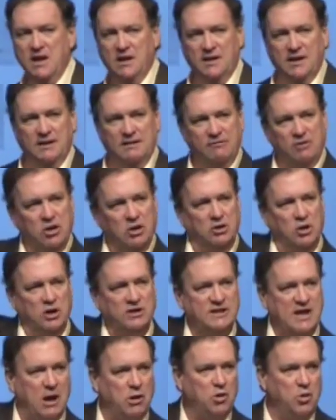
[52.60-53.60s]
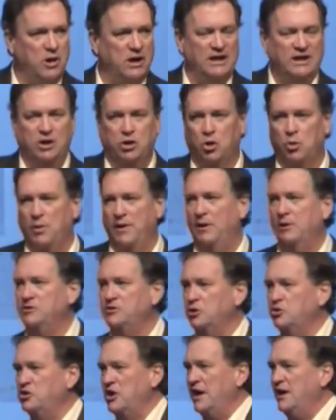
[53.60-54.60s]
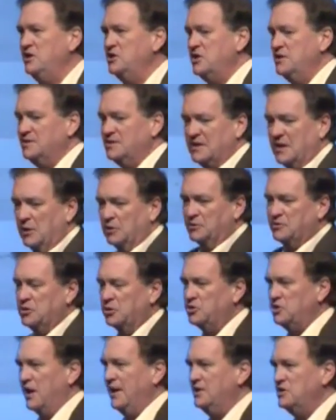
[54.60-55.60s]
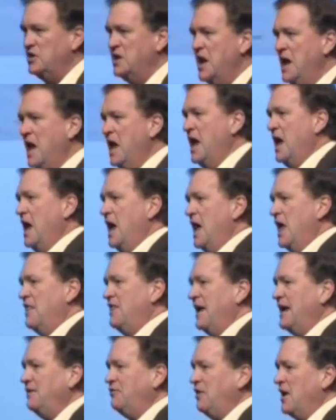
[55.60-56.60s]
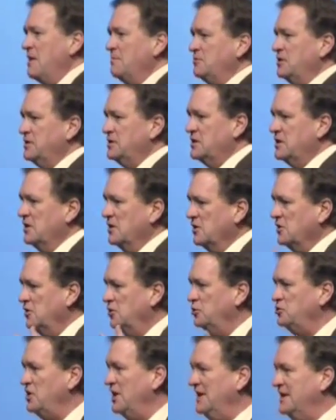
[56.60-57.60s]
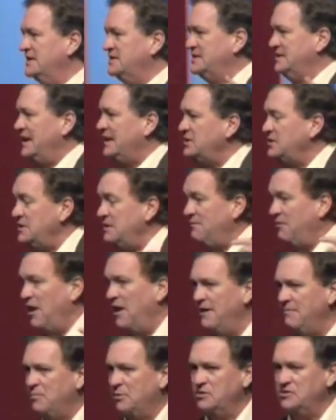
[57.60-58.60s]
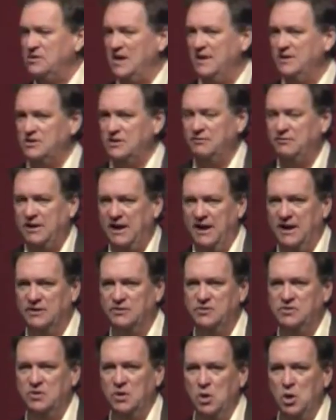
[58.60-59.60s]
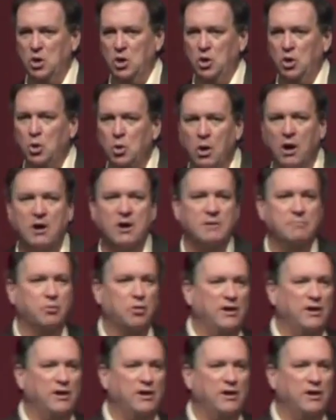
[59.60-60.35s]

They lo- looked at how quickly careers are changing, skills are changing. They've come to the conclusion that sixty-five percent of kids who are in